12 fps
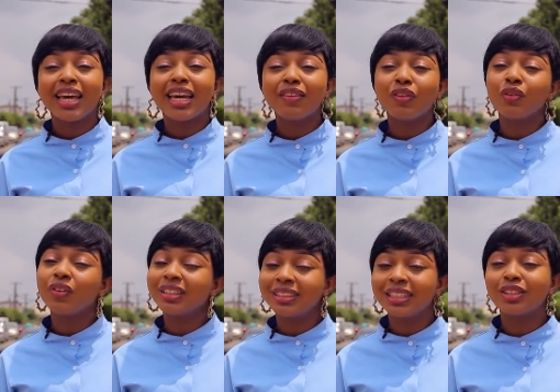If the
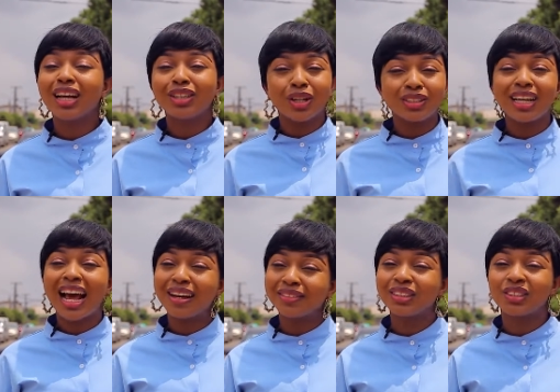reason doesn't
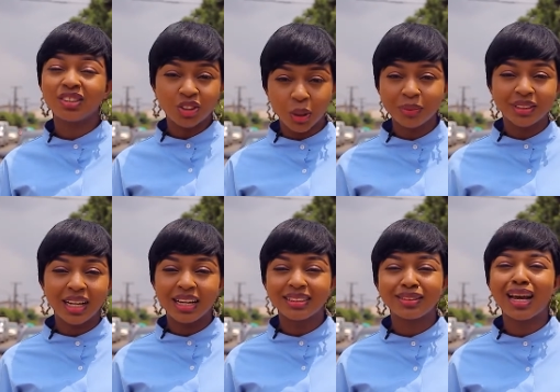have substance